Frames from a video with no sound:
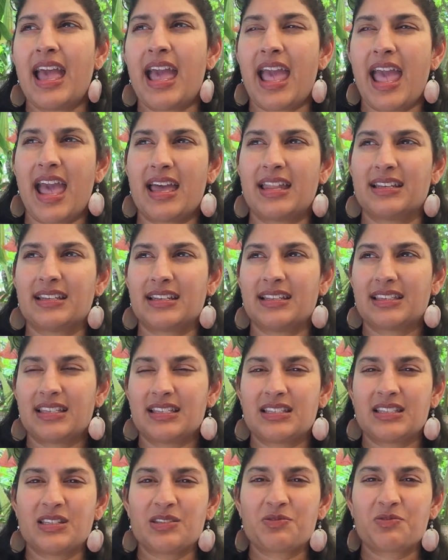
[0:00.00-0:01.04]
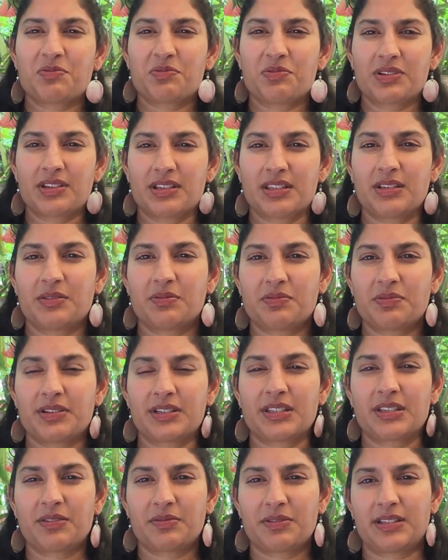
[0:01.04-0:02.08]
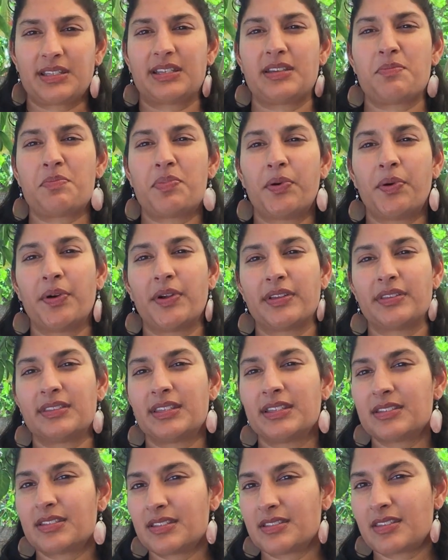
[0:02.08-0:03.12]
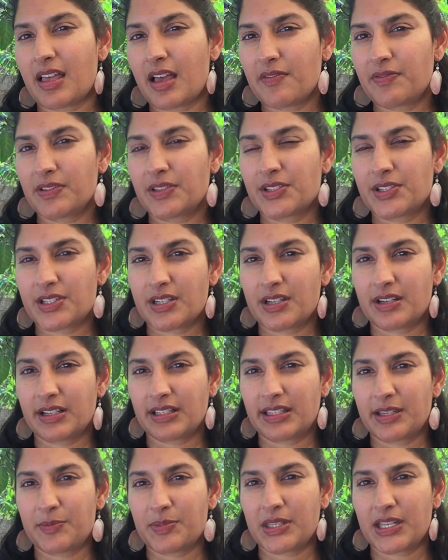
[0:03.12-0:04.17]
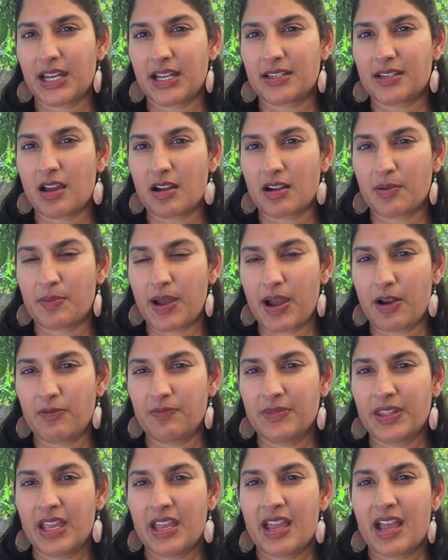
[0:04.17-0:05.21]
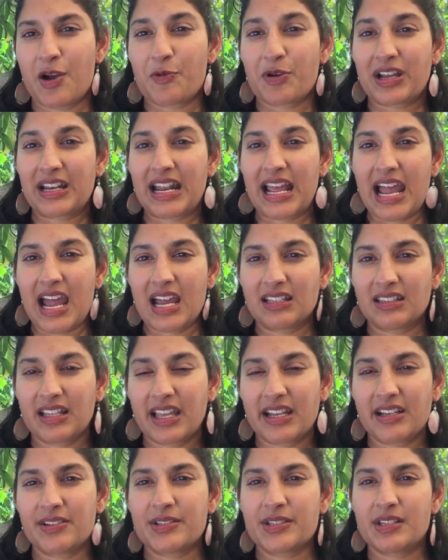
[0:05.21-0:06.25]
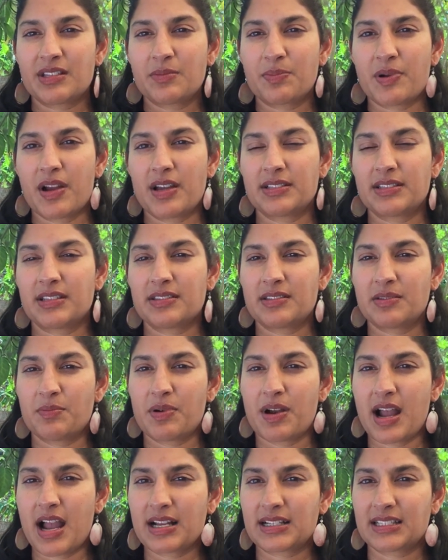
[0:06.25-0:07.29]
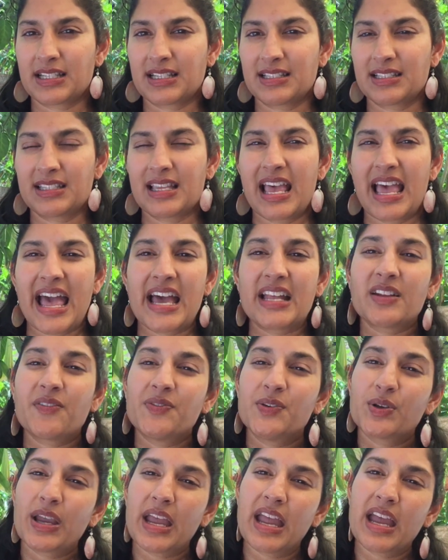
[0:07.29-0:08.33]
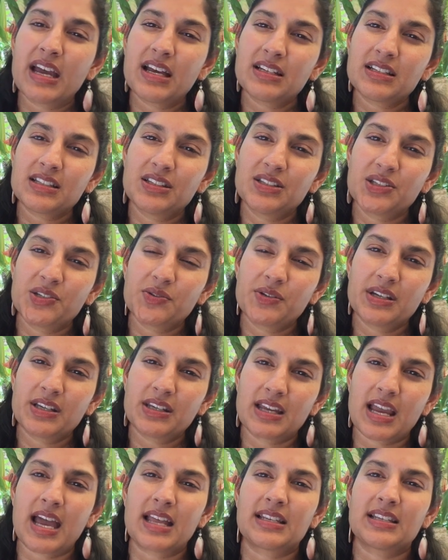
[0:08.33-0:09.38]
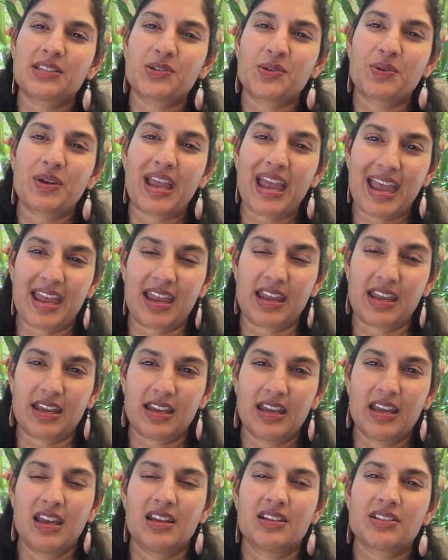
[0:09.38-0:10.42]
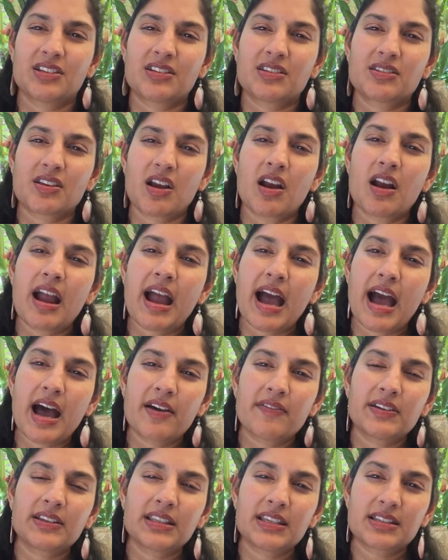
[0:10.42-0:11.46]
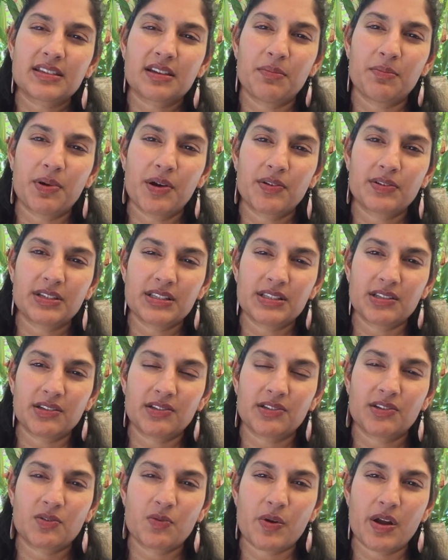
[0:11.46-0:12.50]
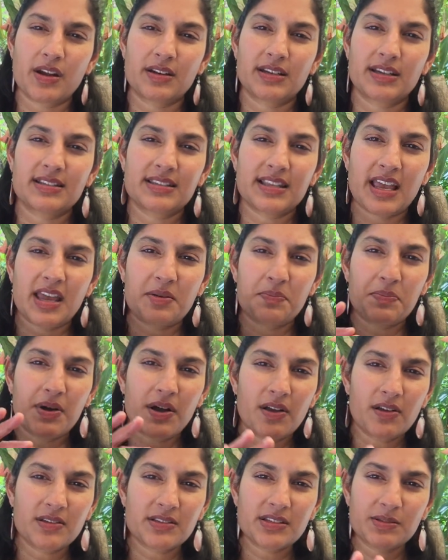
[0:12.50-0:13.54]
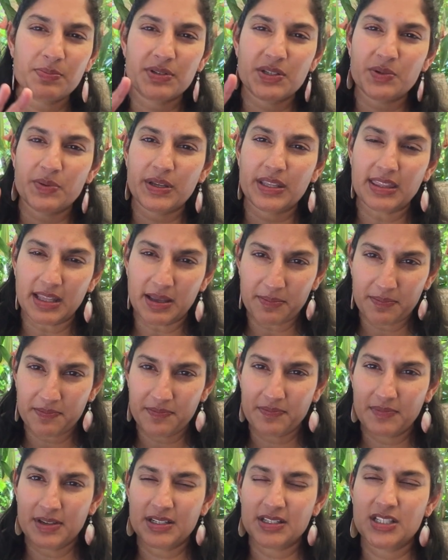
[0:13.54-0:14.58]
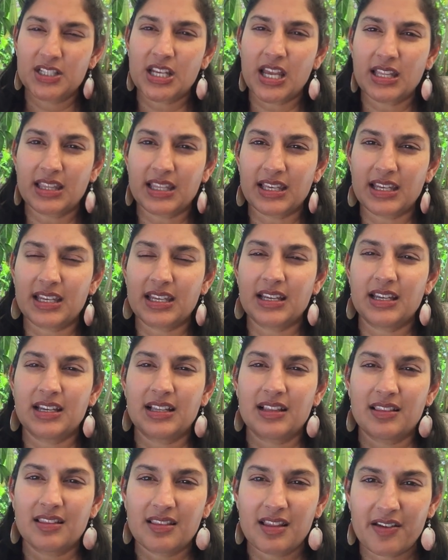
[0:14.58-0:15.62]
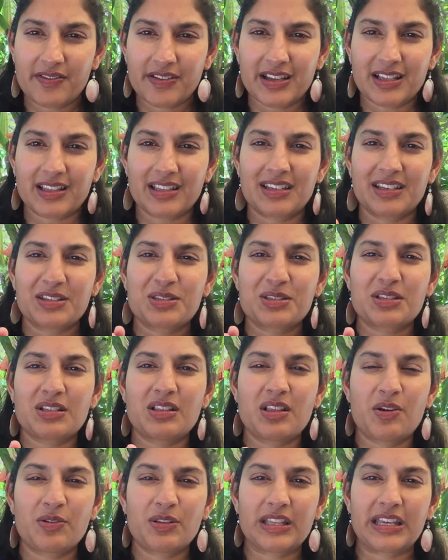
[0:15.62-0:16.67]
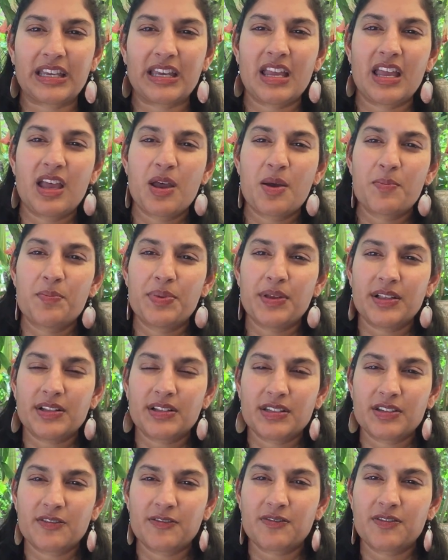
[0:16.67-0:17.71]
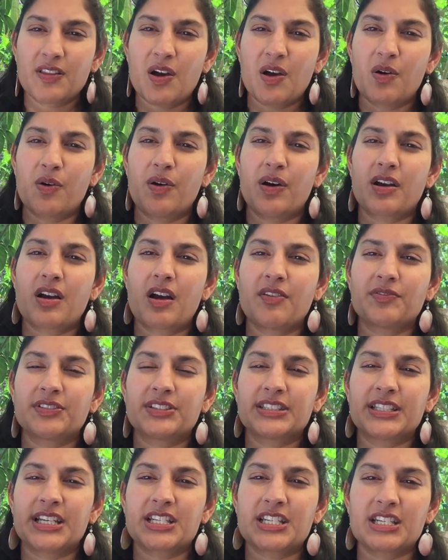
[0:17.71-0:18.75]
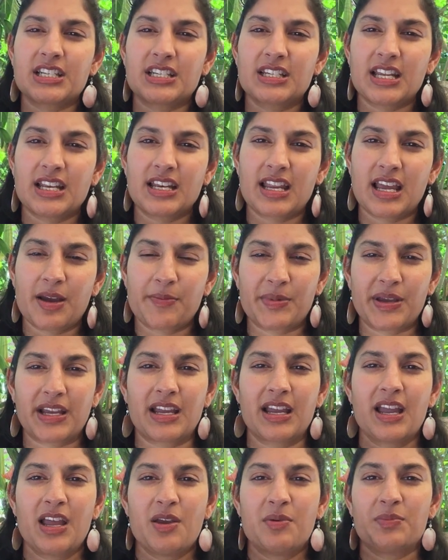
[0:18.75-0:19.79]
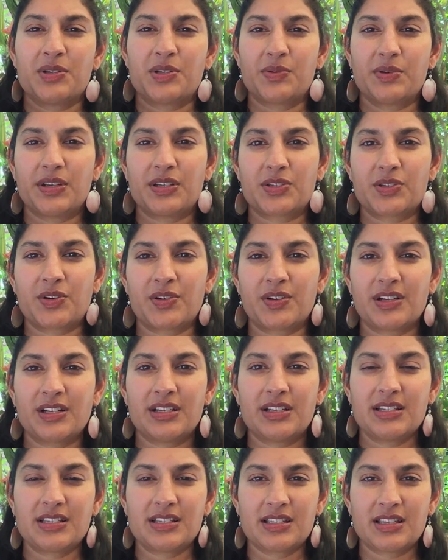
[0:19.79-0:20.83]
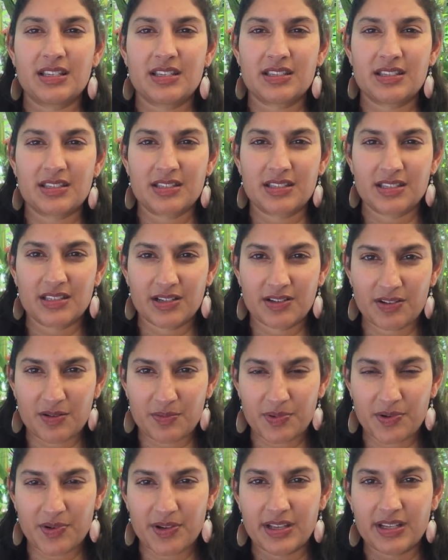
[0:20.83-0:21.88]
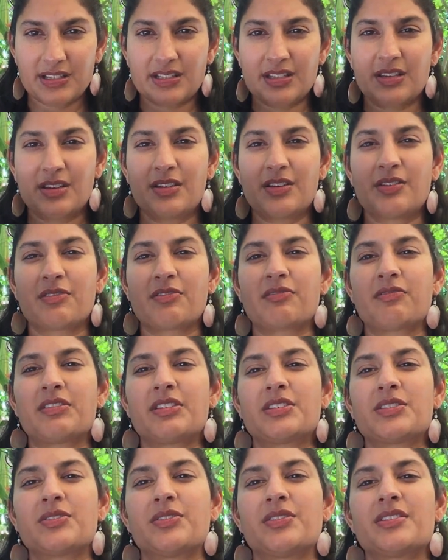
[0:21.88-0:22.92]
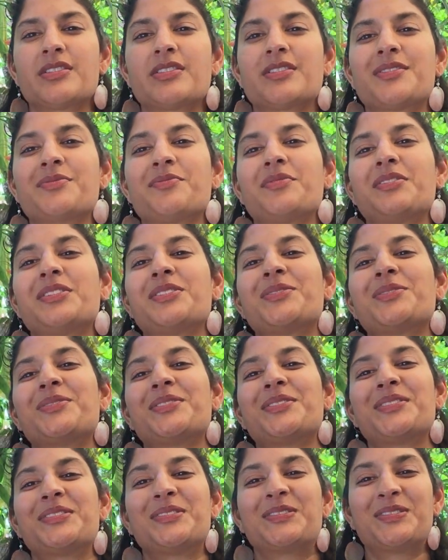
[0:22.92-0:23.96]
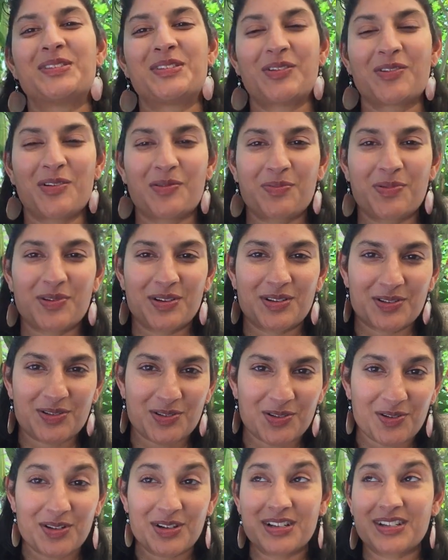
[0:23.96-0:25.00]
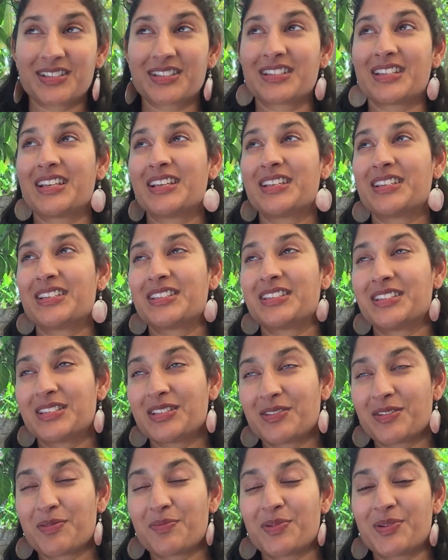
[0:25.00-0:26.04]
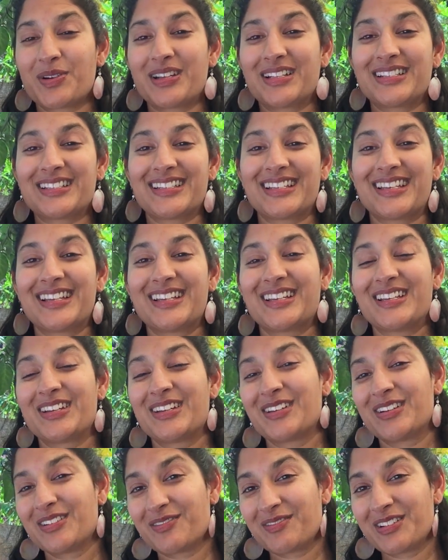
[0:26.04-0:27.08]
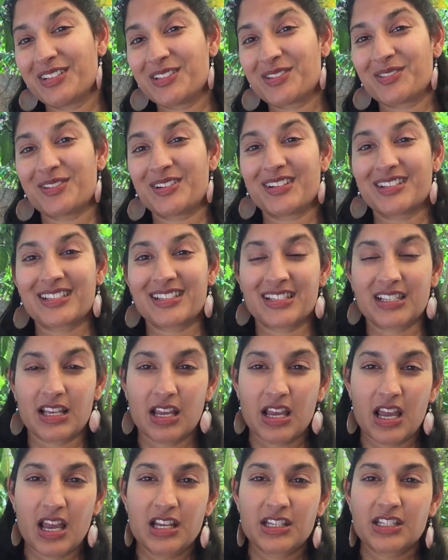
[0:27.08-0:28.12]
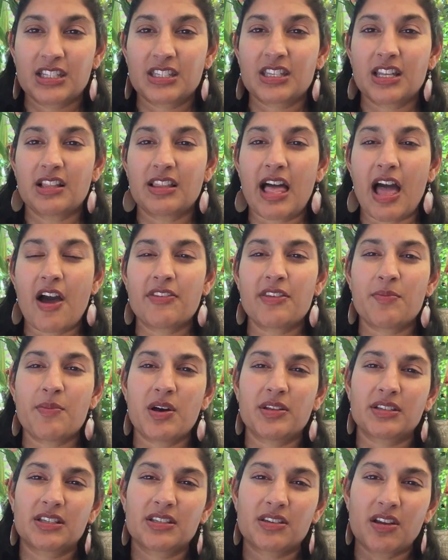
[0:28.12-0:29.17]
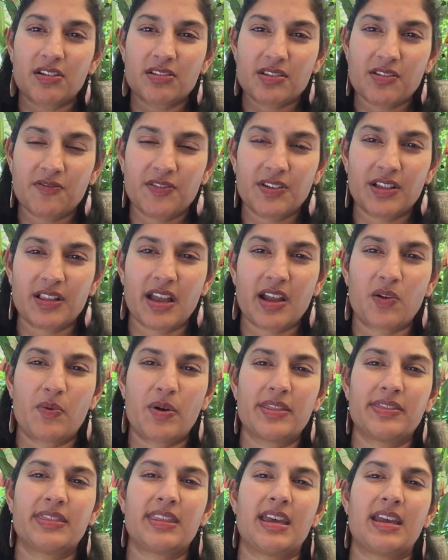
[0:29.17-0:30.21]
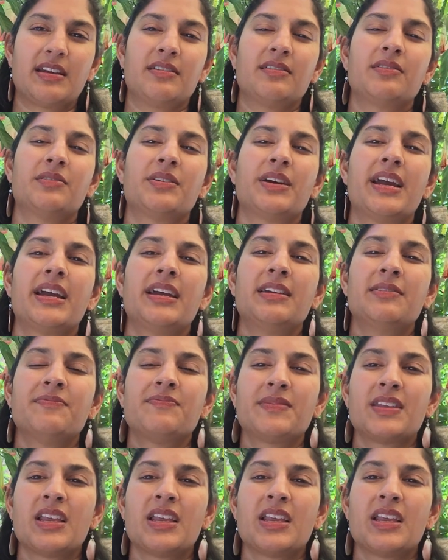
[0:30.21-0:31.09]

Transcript: And this is really, really, really important. This is the evolutionary leap that I talk about. And we're going to add layers to the process and practice. And if you can't do it yet, it's okay. Just start having these components in your awareness and pulse between them gently, lovingly, slowly. Build a flow, a conversation, a dynamic between Torus, 0 point, resource, 0 point, Torus, 0 point, resource. Just allow them all to start to feel like one thing, okay?